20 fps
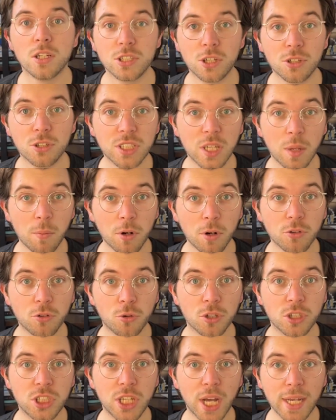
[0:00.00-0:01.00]
So similar to
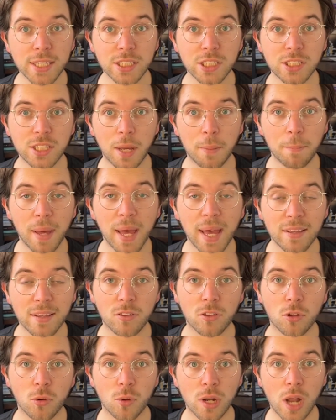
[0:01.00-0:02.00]
the changes they made
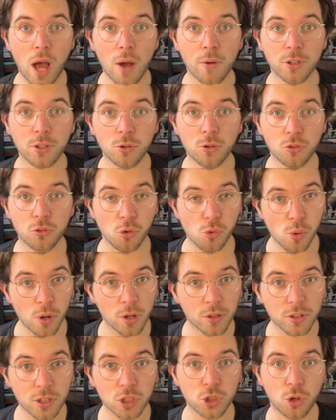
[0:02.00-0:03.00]
to allowing you to
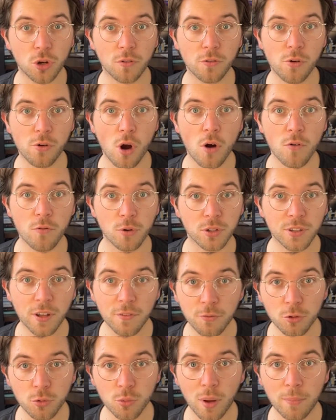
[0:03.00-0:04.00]
run the server over a
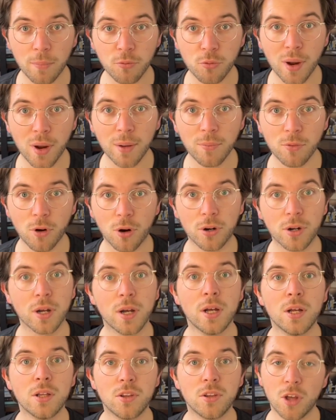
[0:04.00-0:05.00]
different web framework,
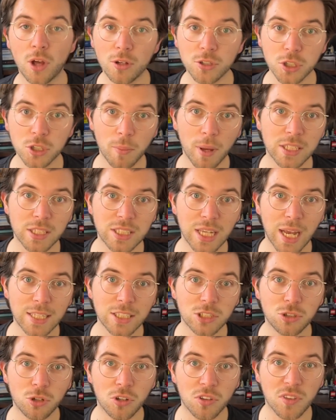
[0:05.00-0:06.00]
they also make
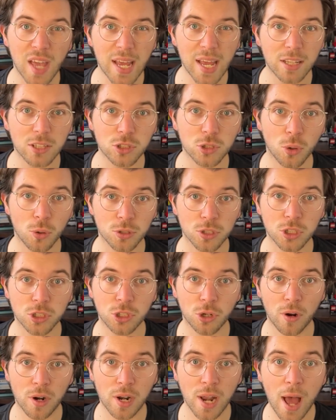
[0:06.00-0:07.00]
changes to the data sources
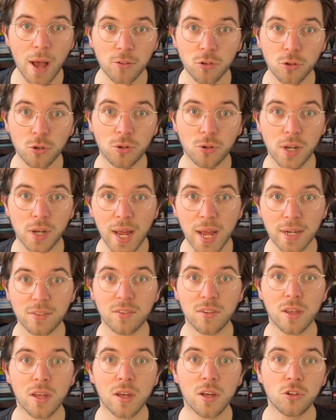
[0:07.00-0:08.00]
you're allowed to
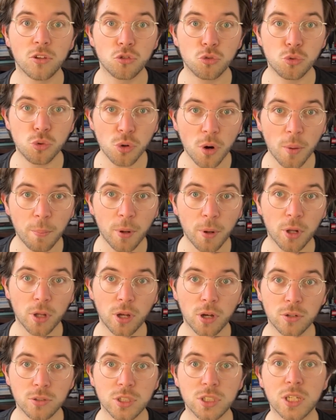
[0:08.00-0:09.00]
connect through
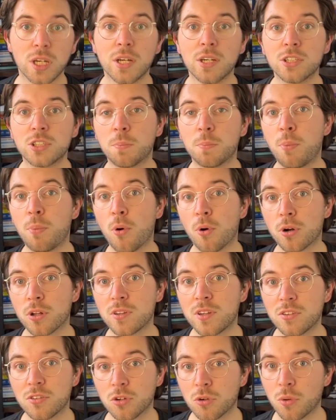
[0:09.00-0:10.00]
Apollo's
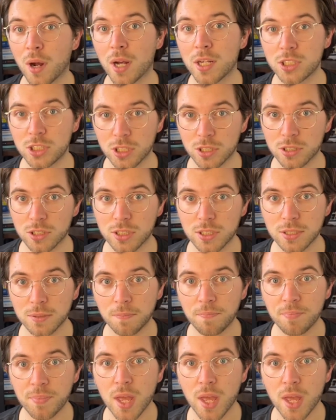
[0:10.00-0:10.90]
supported integrations.